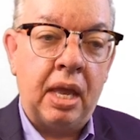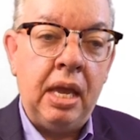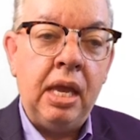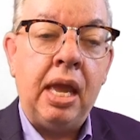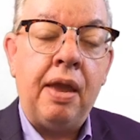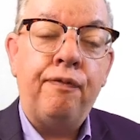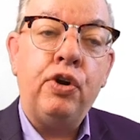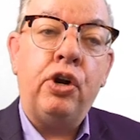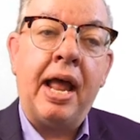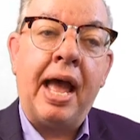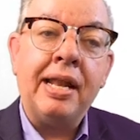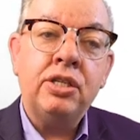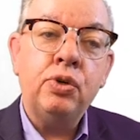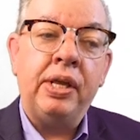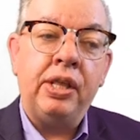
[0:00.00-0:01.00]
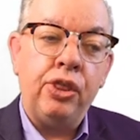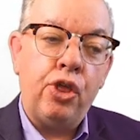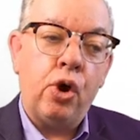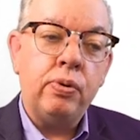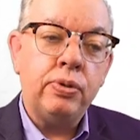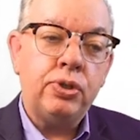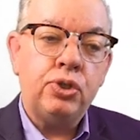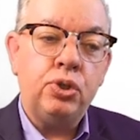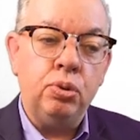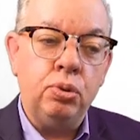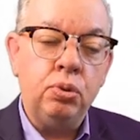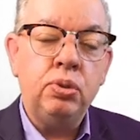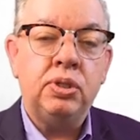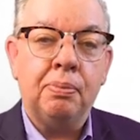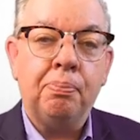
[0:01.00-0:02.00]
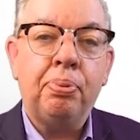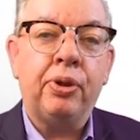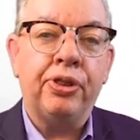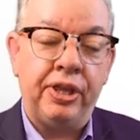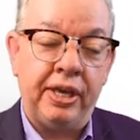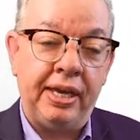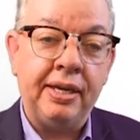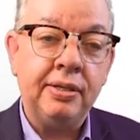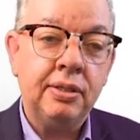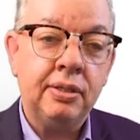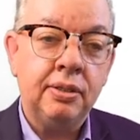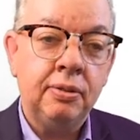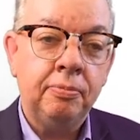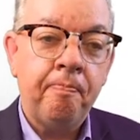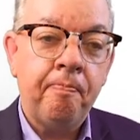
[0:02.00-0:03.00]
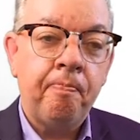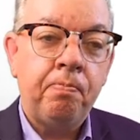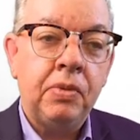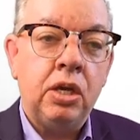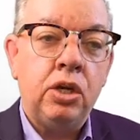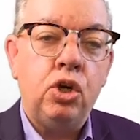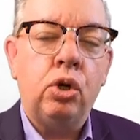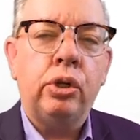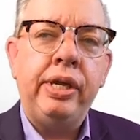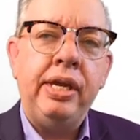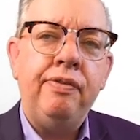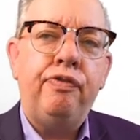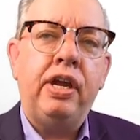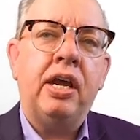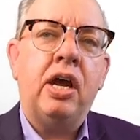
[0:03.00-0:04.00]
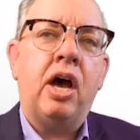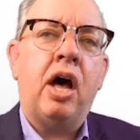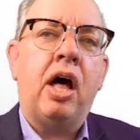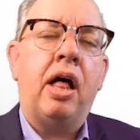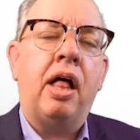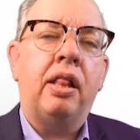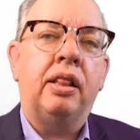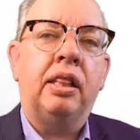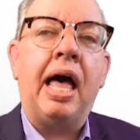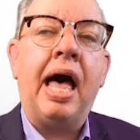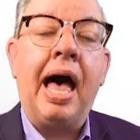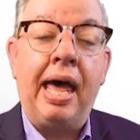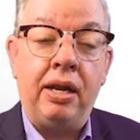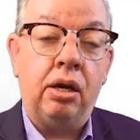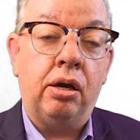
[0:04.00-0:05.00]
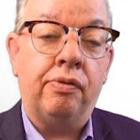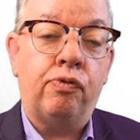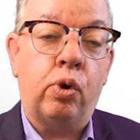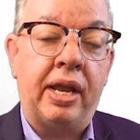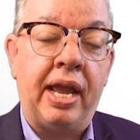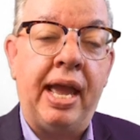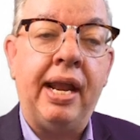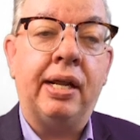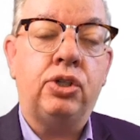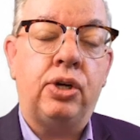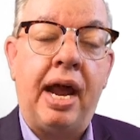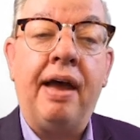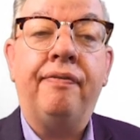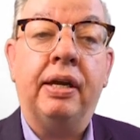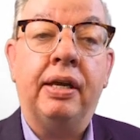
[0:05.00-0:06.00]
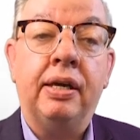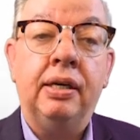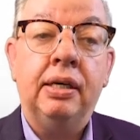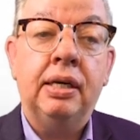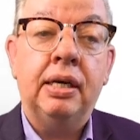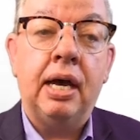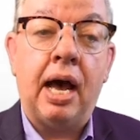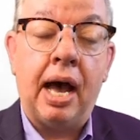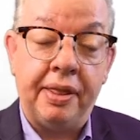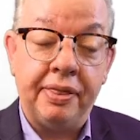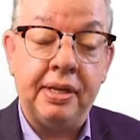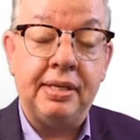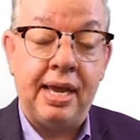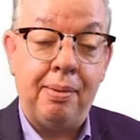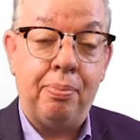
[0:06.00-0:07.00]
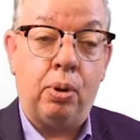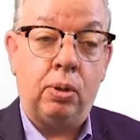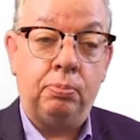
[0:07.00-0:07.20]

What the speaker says: If you're not doing those two simple things, you're leaving a lot of organic traffic on the table.